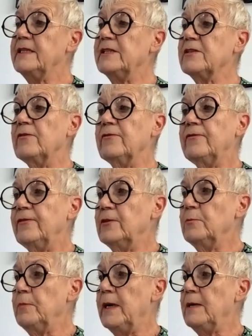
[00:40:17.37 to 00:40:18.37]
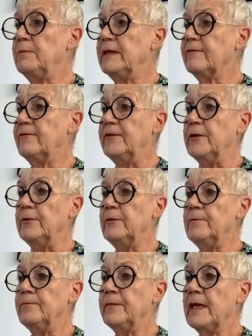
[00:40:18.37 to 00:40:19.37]
It is on full public
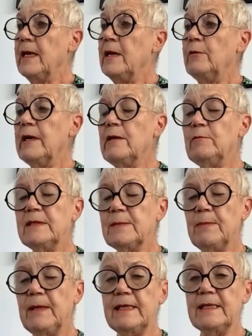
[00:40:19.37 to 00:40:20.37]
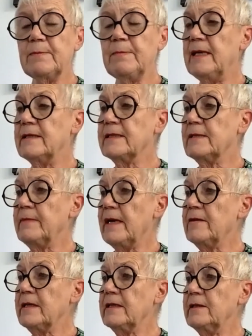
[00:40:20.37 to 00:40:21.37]
view, where it was placed by its
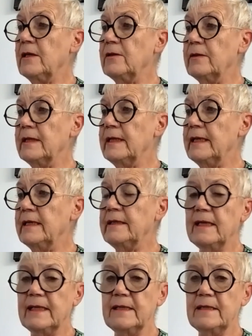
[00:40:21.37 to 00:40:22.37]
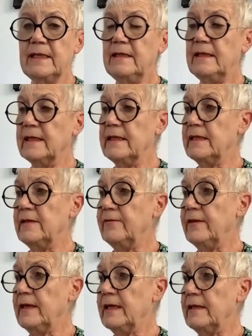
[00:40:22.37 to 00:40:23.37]
American owner in
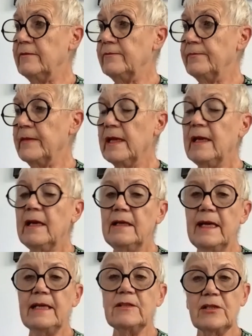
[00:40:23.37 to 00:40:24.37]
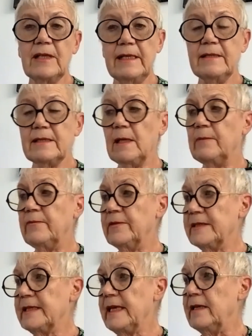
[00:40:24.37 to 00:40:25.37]
1995. And actually it's up
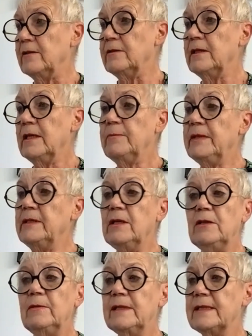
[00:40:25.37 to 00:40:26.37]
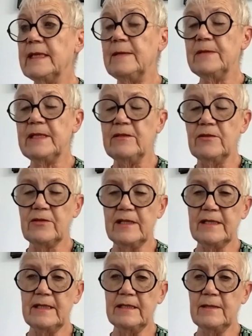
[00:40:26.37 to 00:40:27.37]
for sale, but no one seems
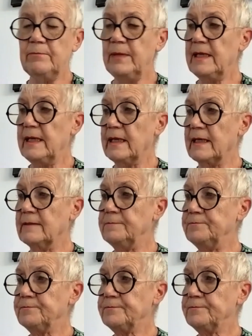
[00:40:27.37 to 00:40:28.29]
interested in buying it.